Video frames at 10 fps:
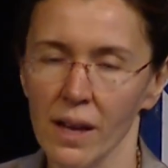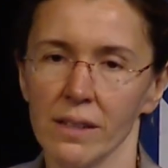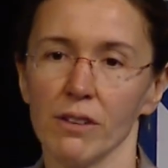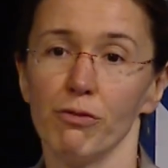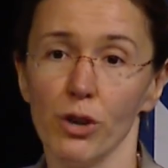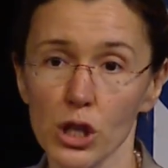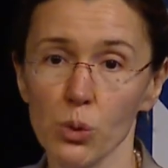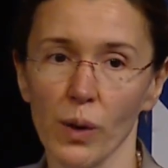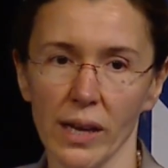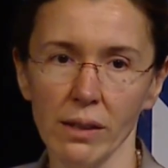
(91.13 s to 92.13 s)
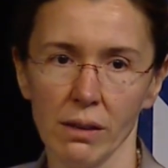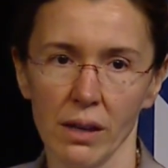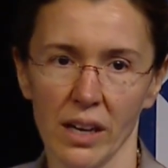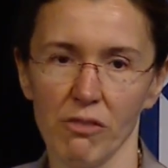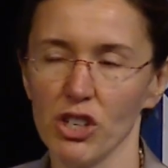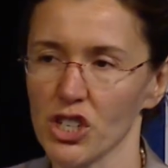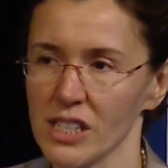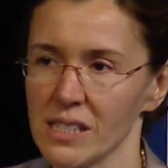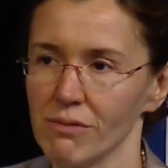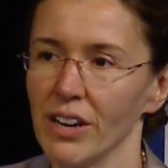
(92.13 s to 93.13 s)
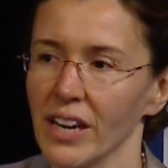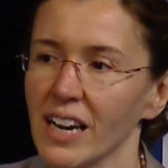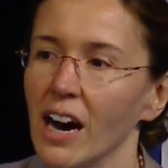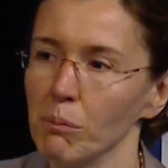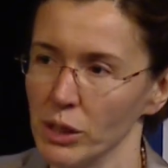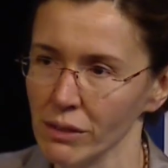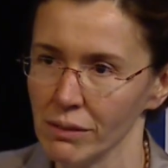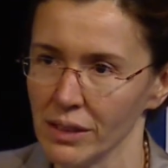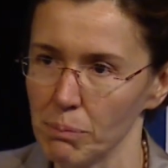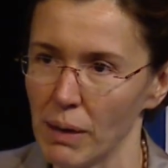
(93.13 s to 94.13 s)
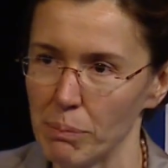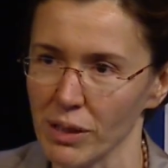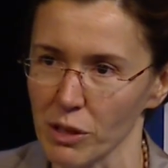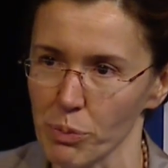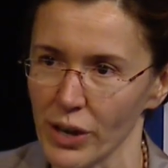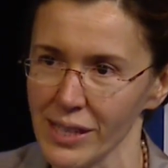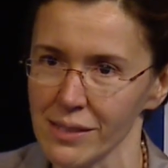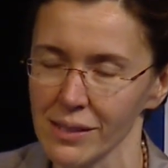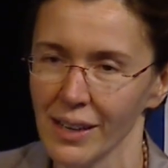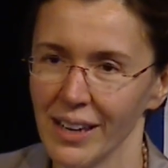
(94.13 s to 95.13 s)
The first one, which is very common in the popular press